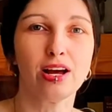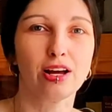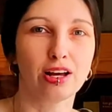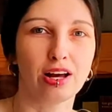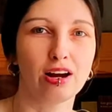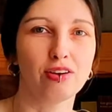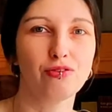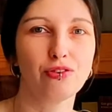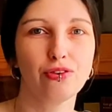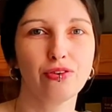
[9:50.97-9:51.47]

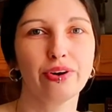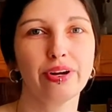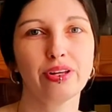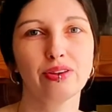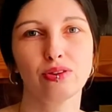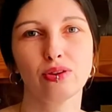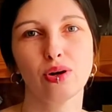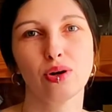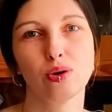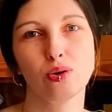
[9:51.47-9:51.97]

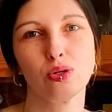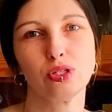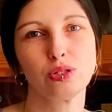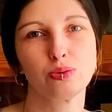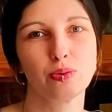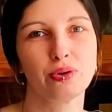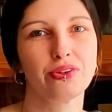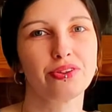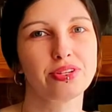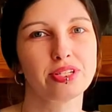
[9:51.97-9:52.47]
covering
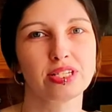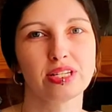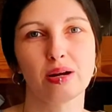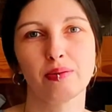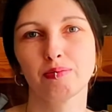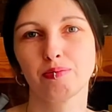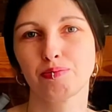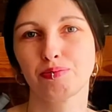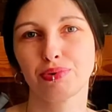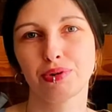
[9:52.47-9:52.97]
those with
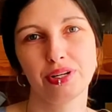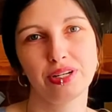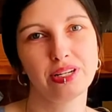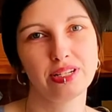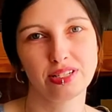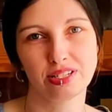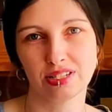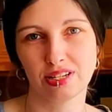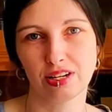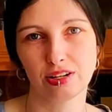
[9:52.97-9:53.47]
some
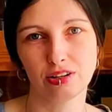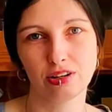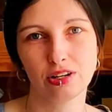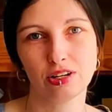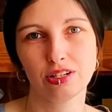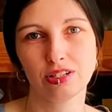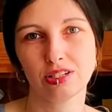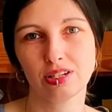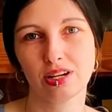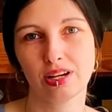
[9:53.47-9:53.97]
pretty
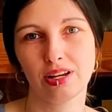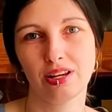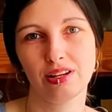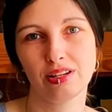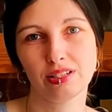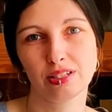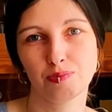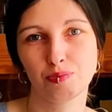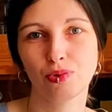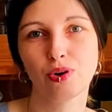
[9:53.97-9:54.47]
stickers
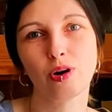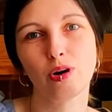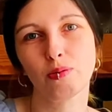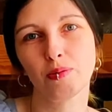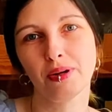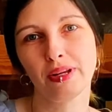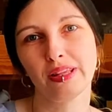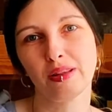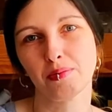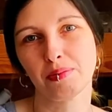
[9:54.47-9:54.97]
is
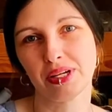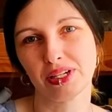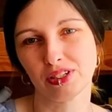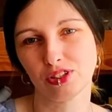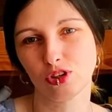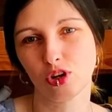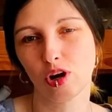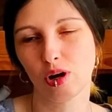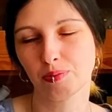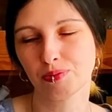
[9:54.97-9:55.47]
probably the
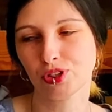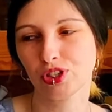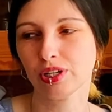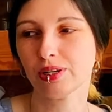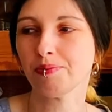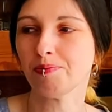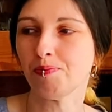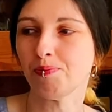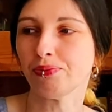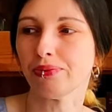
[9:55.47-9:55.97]
best
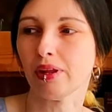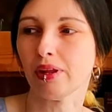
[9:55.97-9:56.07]
option.